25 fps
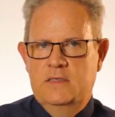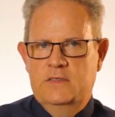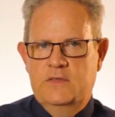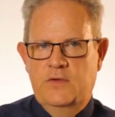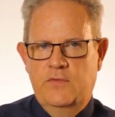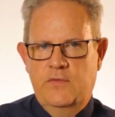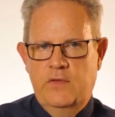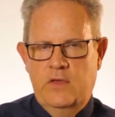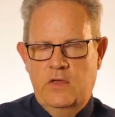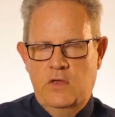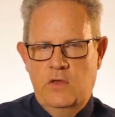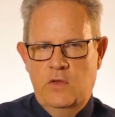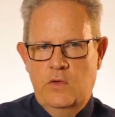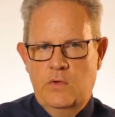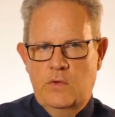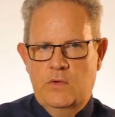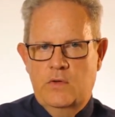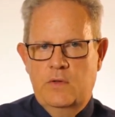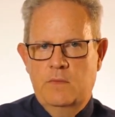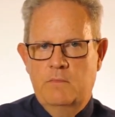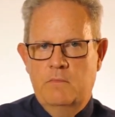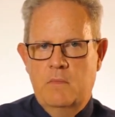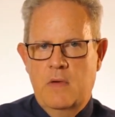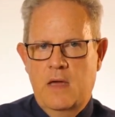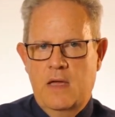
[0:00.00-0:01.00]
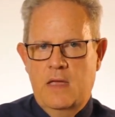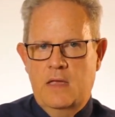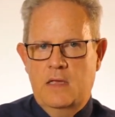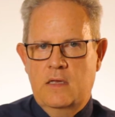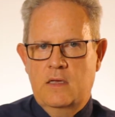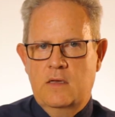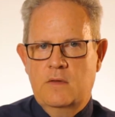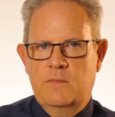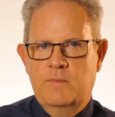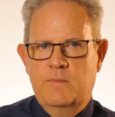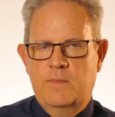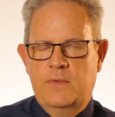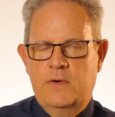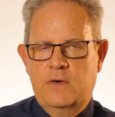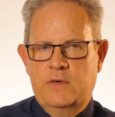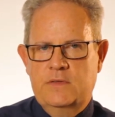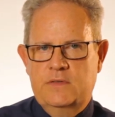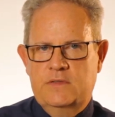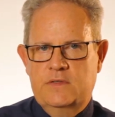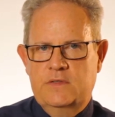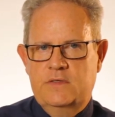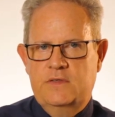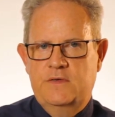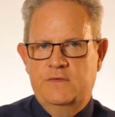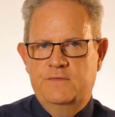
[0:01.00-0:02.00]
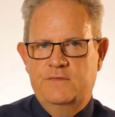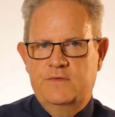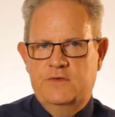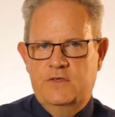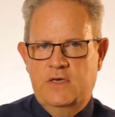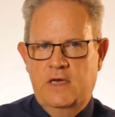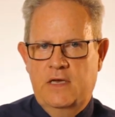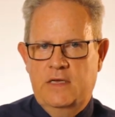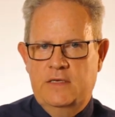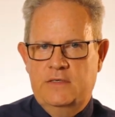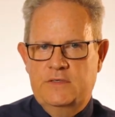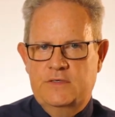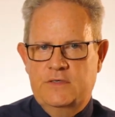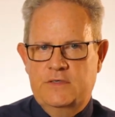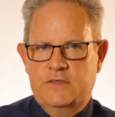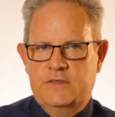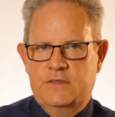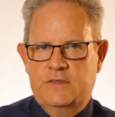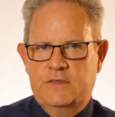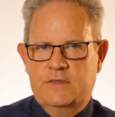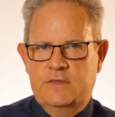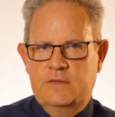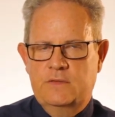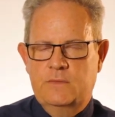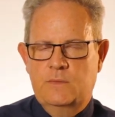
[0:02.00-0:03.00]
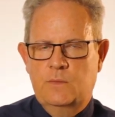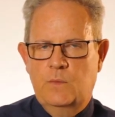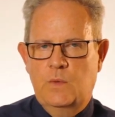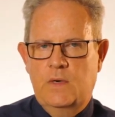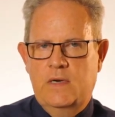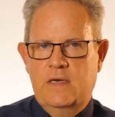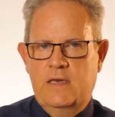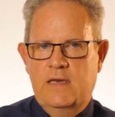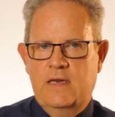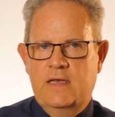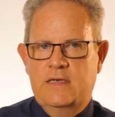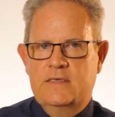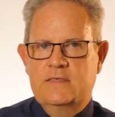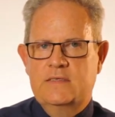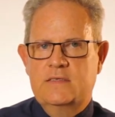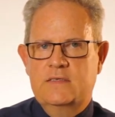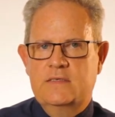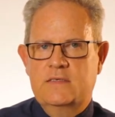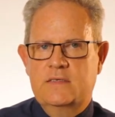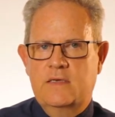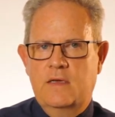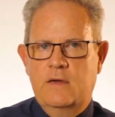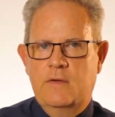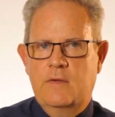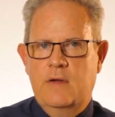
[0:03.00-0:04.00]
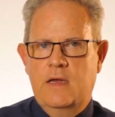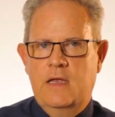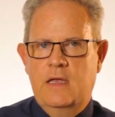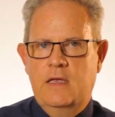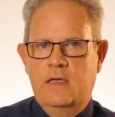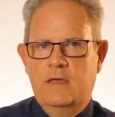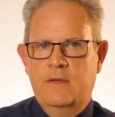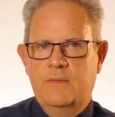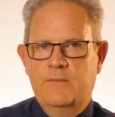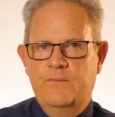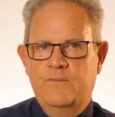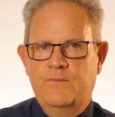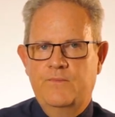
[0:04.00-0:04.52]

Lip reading: so that you can make positive changes where necessary.